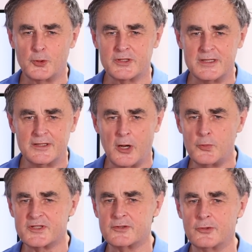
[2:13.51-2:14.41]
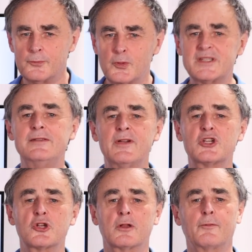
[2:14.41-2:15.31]
put in notes the
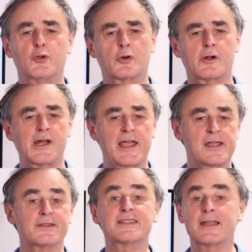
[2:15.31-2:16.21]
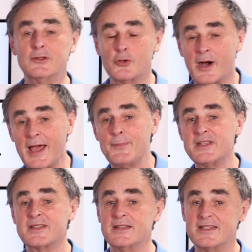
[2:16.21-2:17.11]
motivation of your clients and your
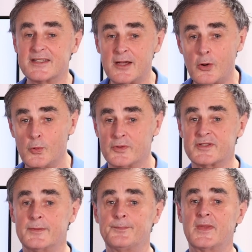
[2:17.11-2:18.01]
habits and his goals.